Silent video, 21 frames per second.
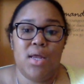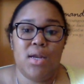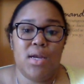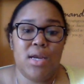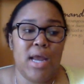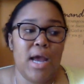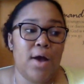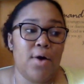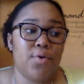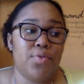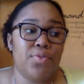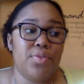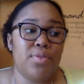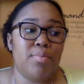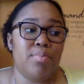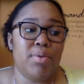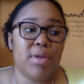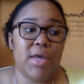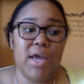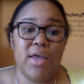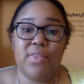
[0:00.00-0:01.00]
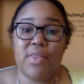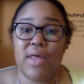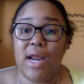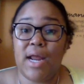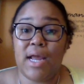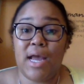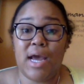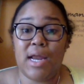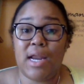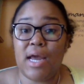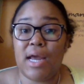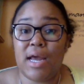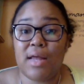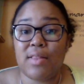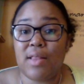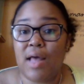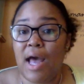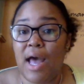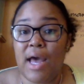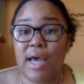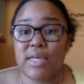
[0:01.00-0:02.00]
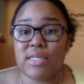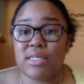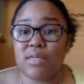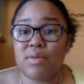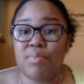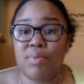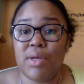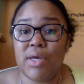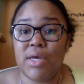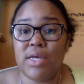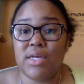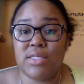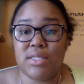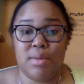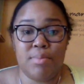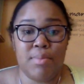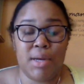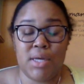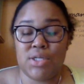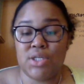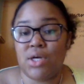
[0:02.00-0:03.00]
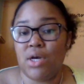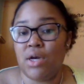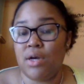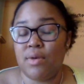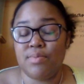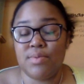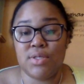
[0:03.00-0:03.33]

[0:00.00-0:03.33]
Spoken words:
Now, the plan that I got the highest of the plans at my job.